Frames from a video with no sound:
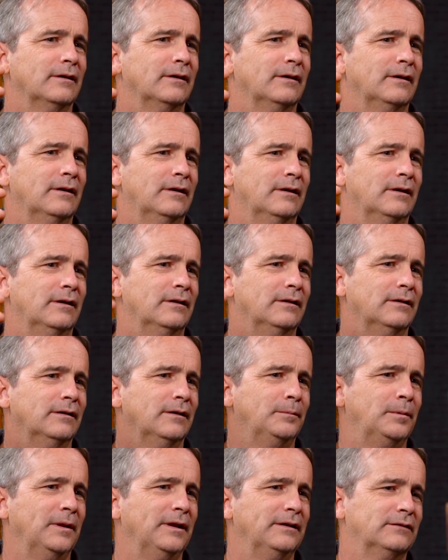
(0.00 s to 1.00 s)
a
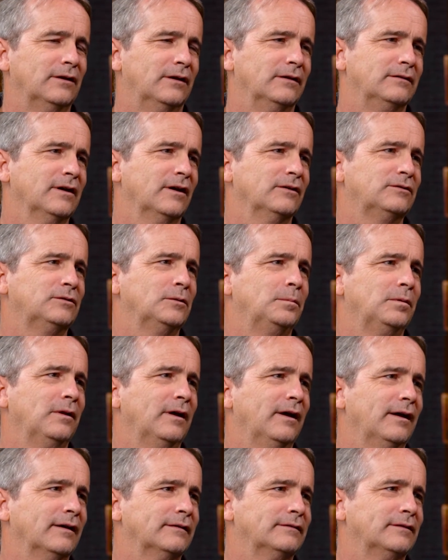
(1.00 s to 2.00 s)
place on
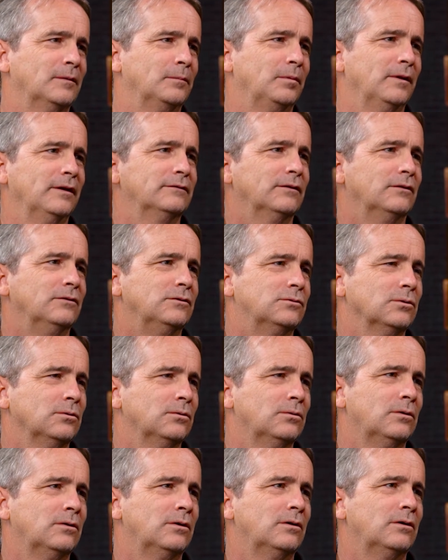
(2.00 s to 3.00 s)
Industrialplex and a place on
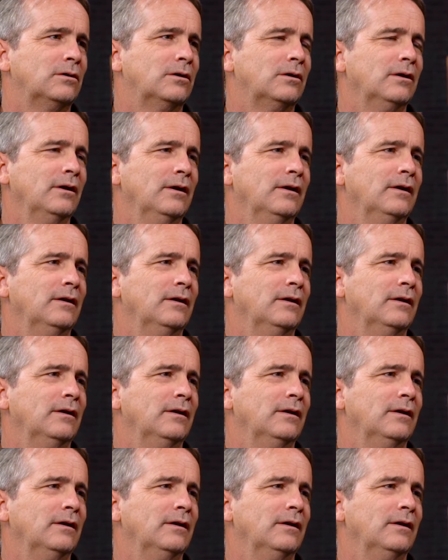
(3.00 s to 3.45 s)
Jor,